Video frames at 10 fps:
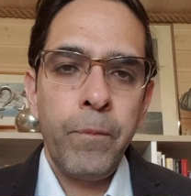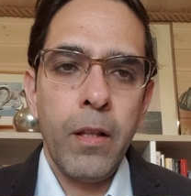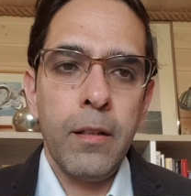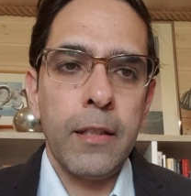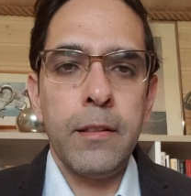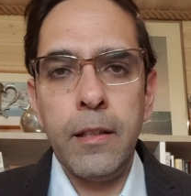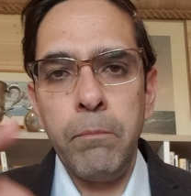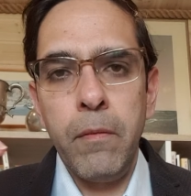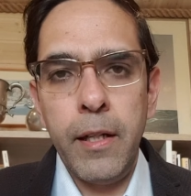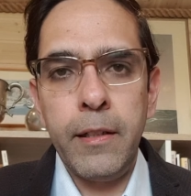That's in
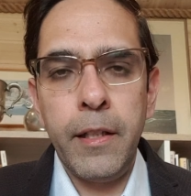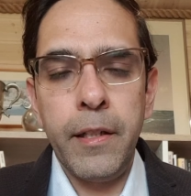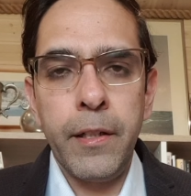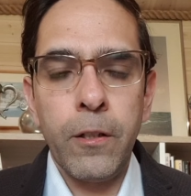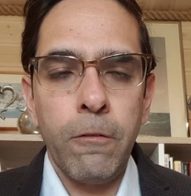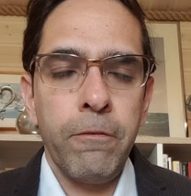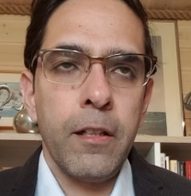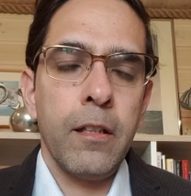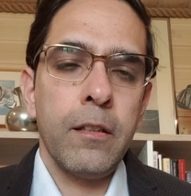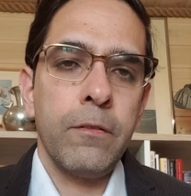the interior of
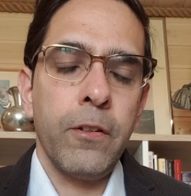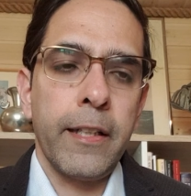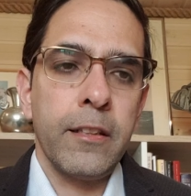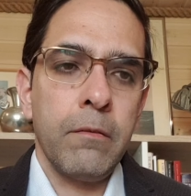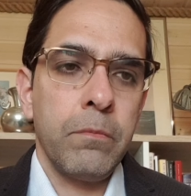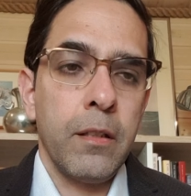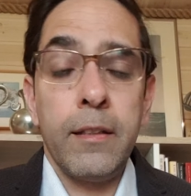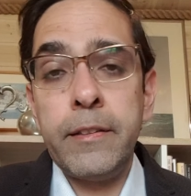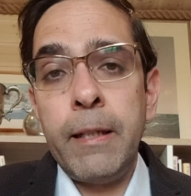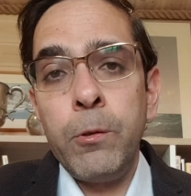Finland, for example, and
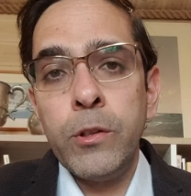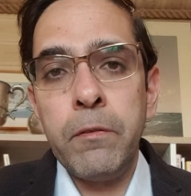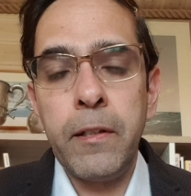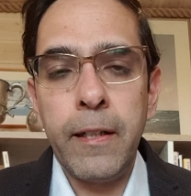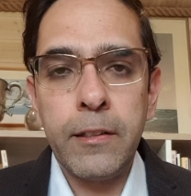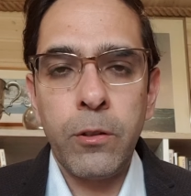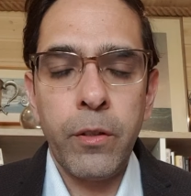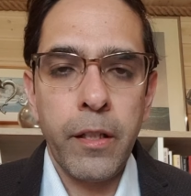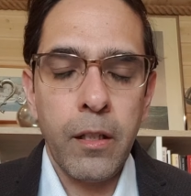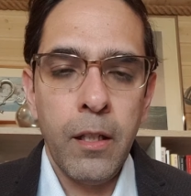the same goes even in
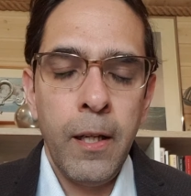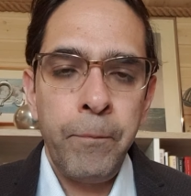Estonia.